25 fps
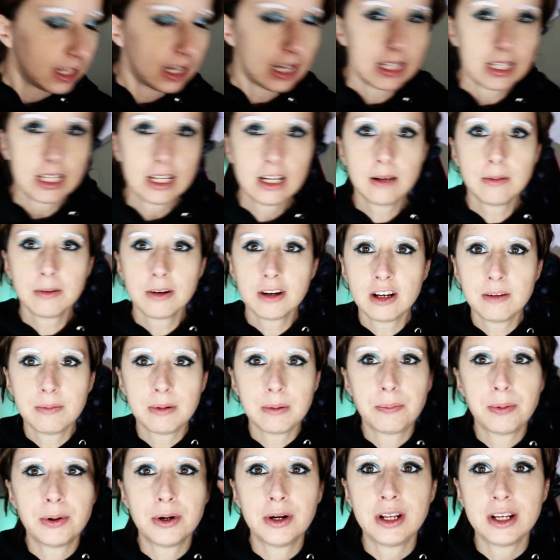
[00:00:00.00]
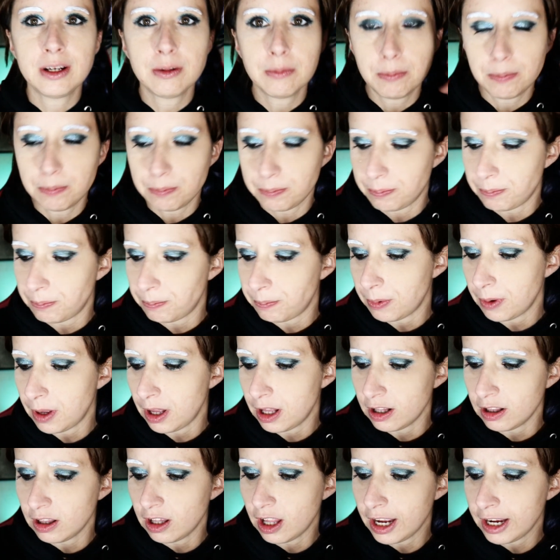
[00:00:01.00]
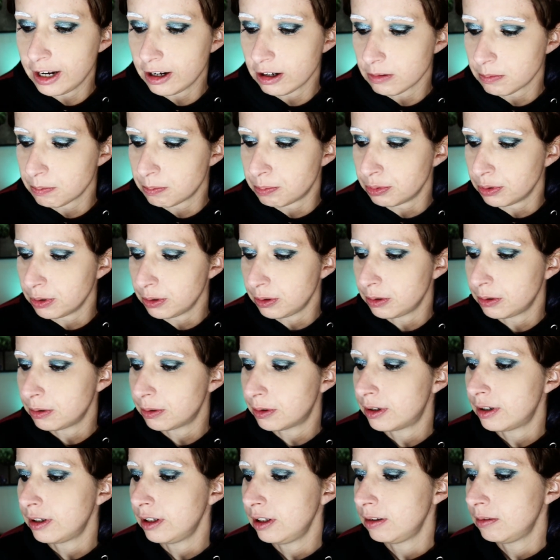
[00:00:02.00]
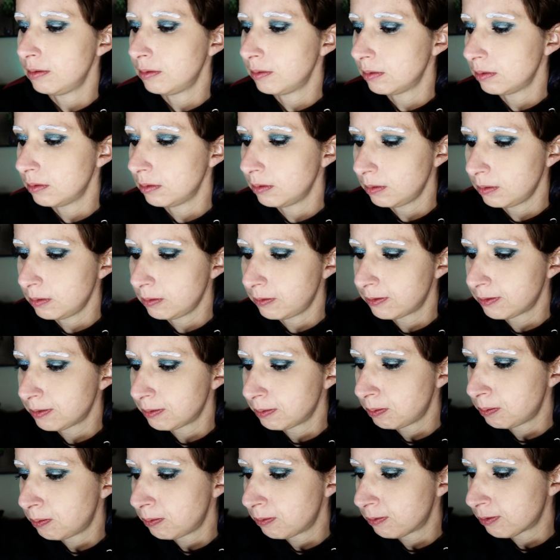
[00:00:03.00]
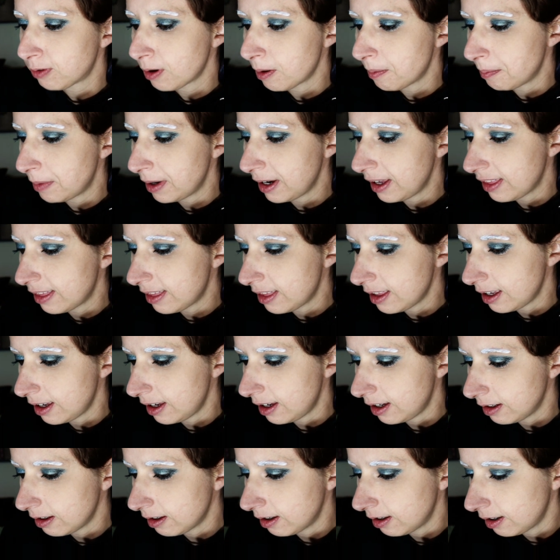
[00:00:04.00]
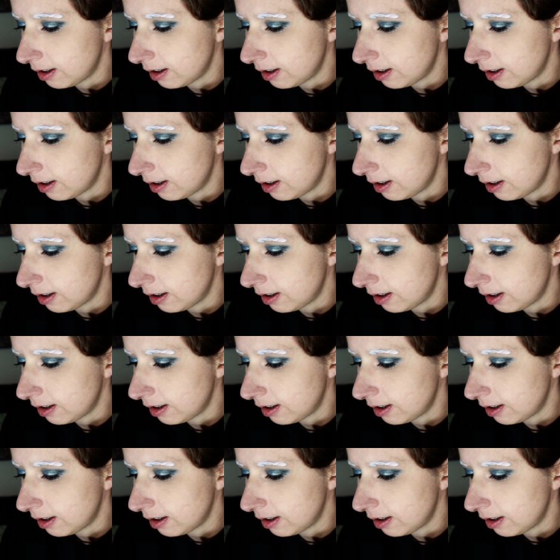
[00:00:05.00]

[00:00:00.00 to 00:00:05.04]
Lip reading: And then I'm gonna be putting a lighter blue on it from my thing.